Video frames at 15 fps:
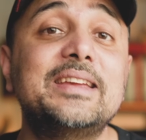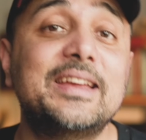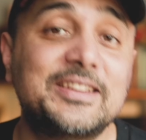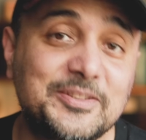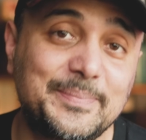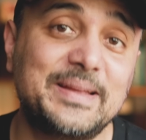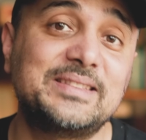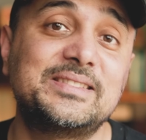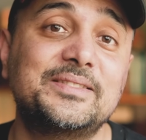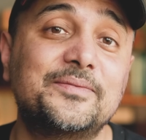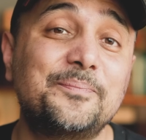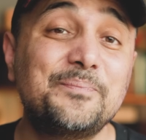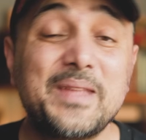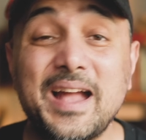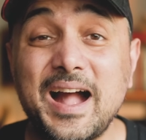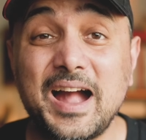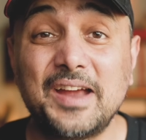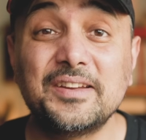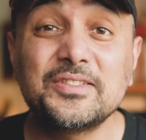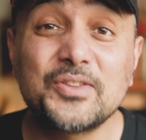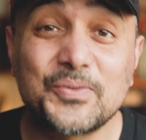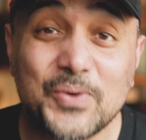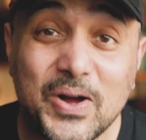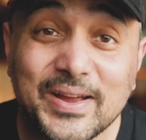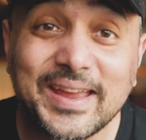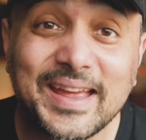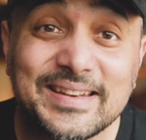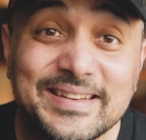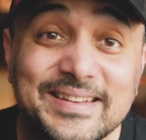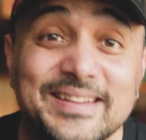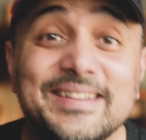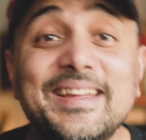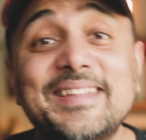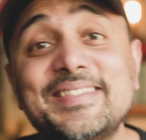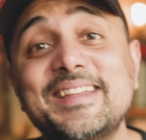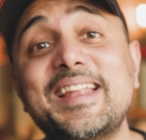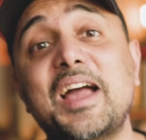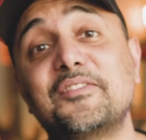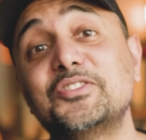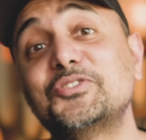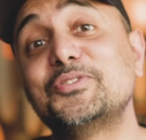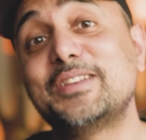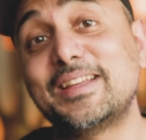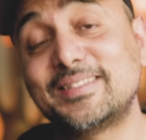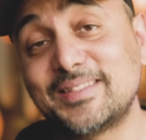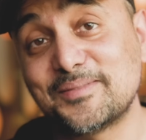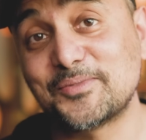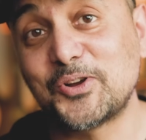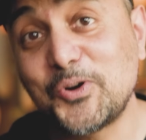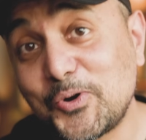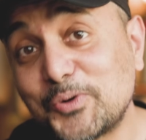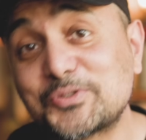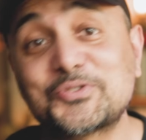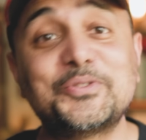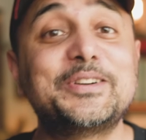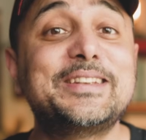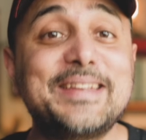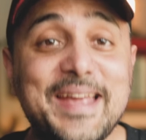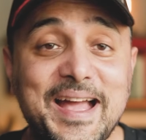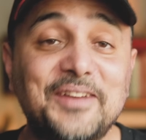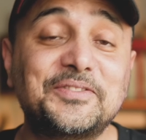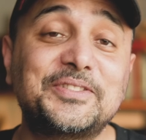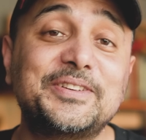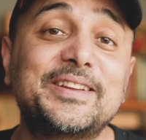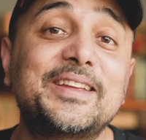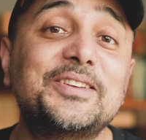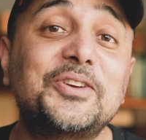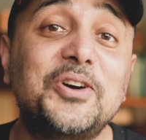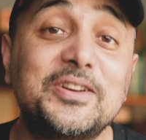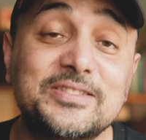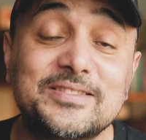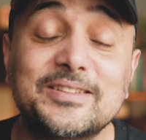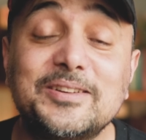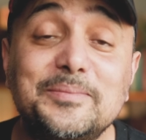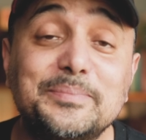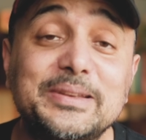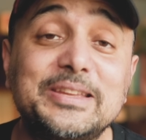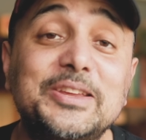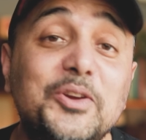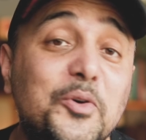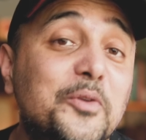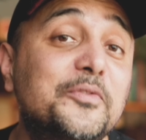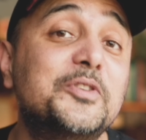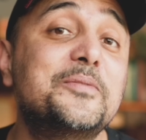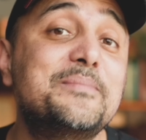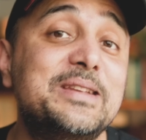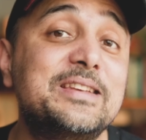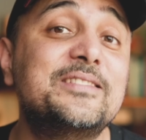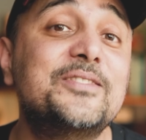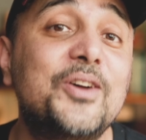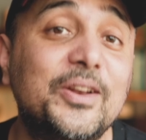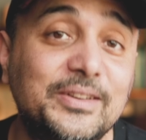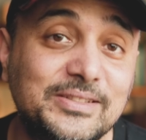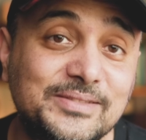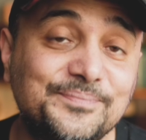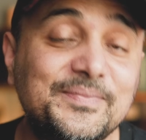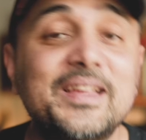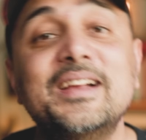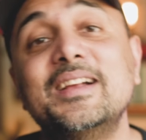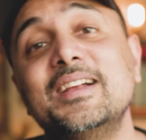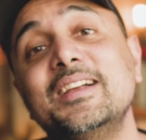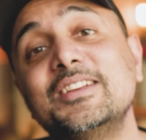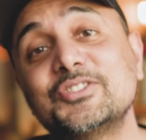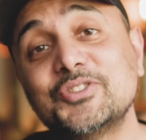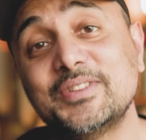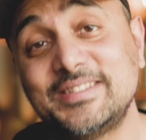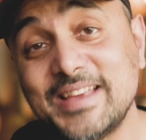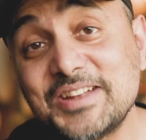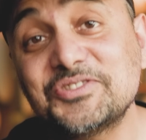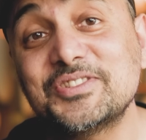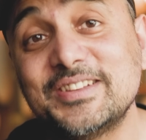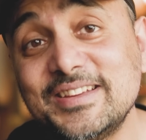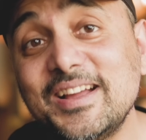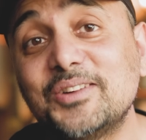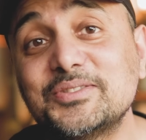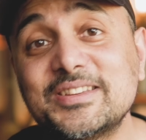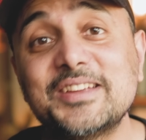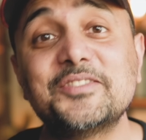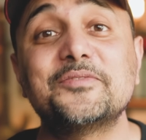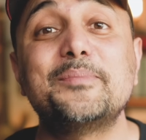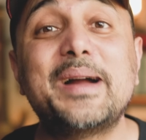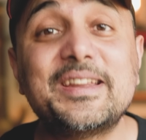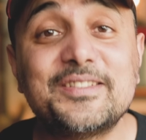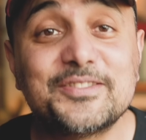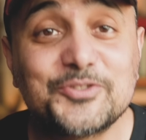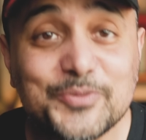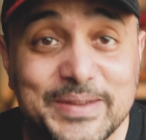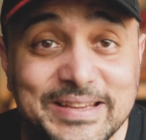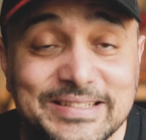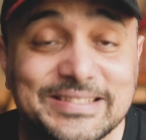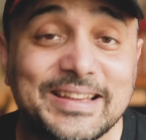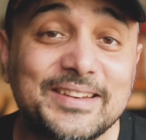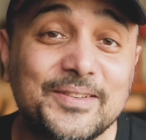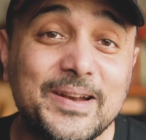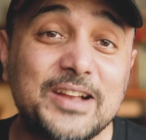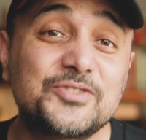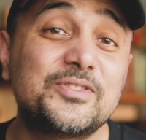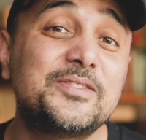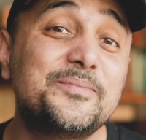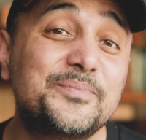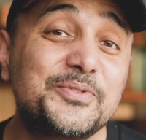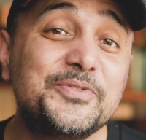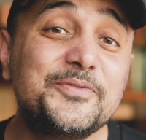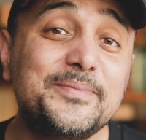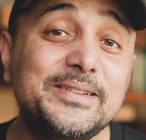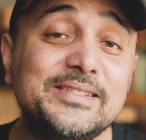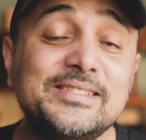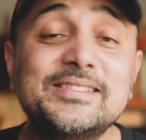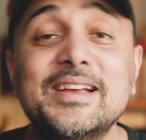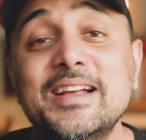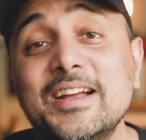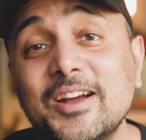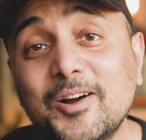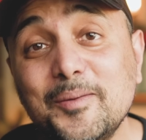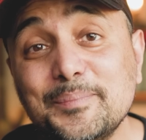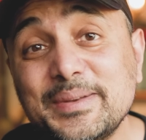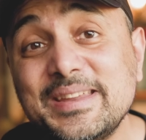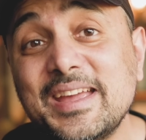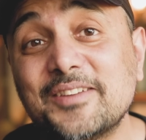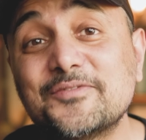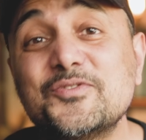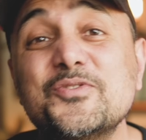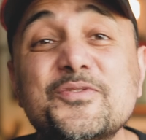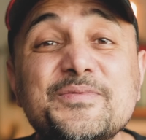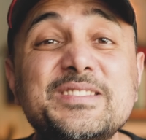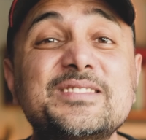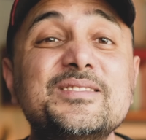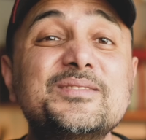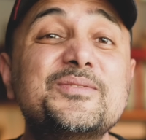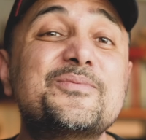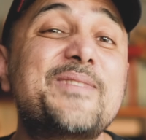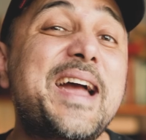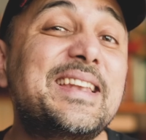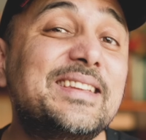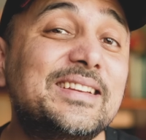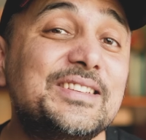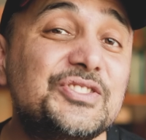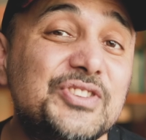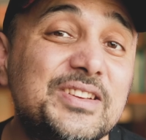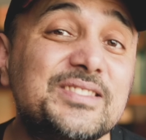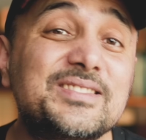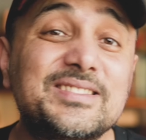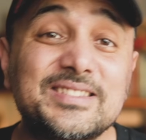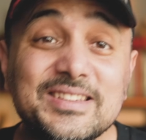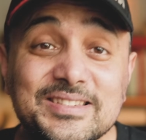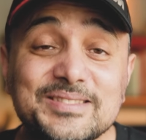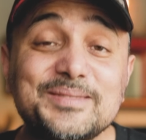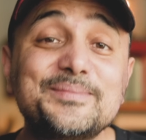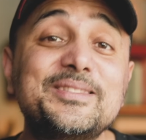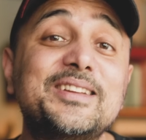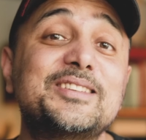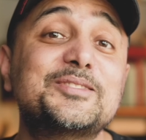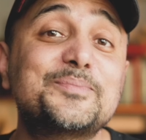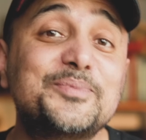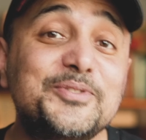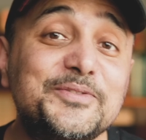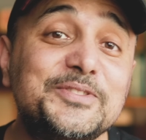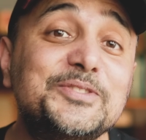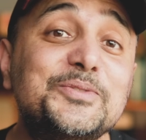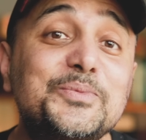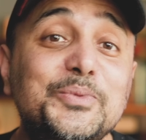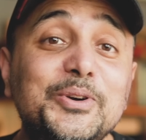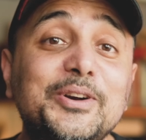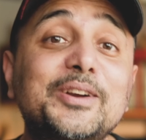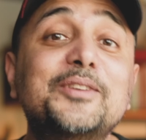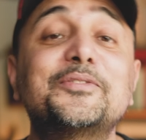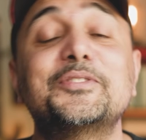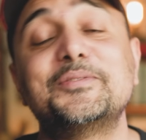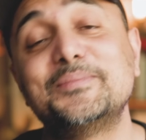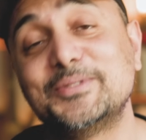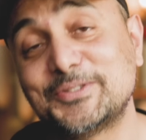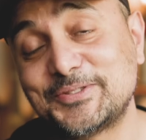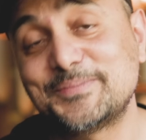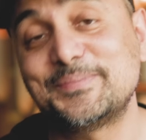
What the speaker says: expensive. Hiring the wrong candidate and then having to let them go shortly after can cost a company over $1 million. So essentially, outside of minor tweaks and gradual improvements, companies have no reason to radically change a system that has proven to work for the most